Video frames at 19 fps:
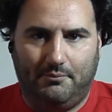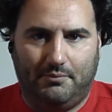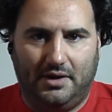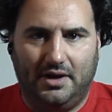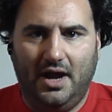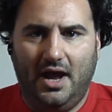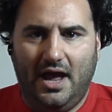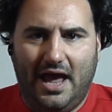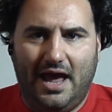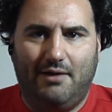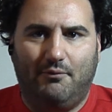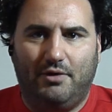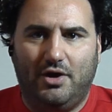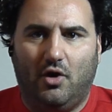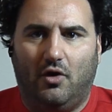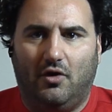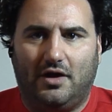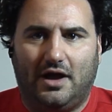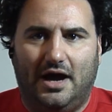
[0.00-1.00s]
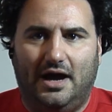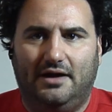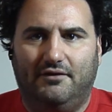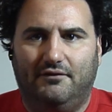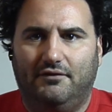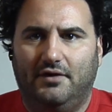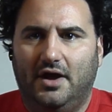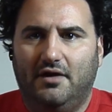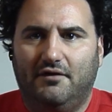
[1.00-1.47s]
But hey, we all kind
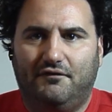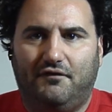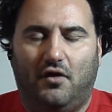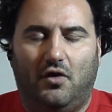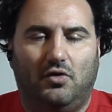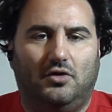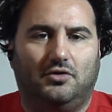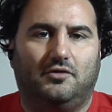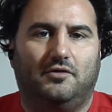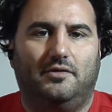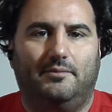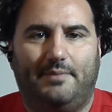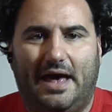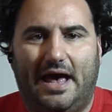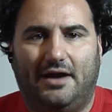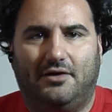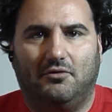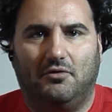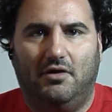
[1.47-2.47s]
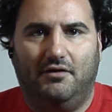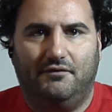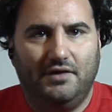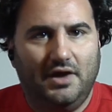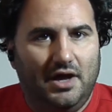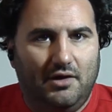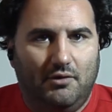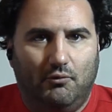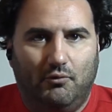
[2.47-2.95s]
of fall under the banner of
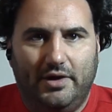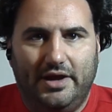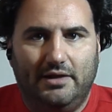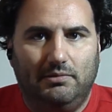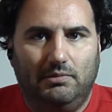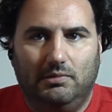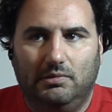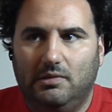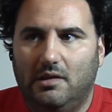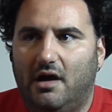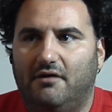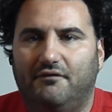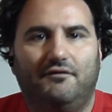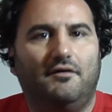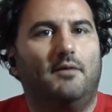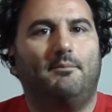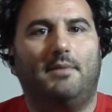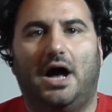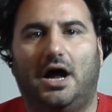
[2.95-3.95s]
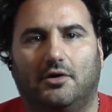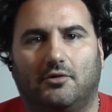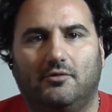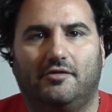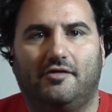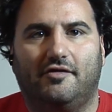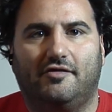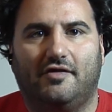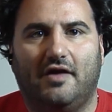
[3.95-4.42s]
we love modern
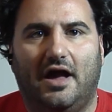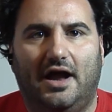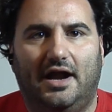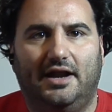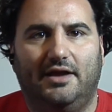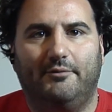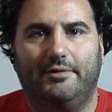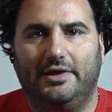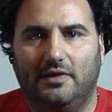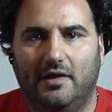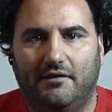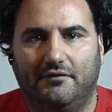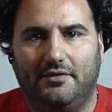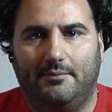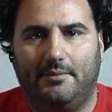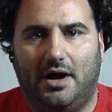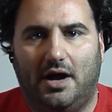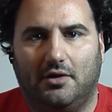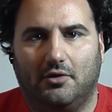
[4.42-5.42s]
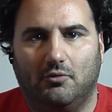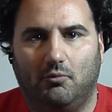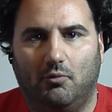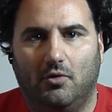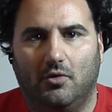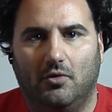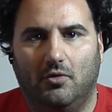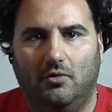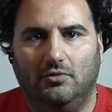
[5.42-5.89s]
society. We love the modern
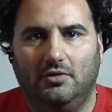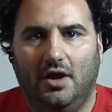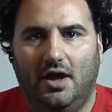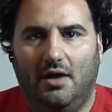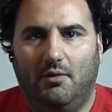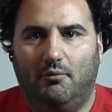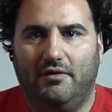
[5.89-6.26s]
world.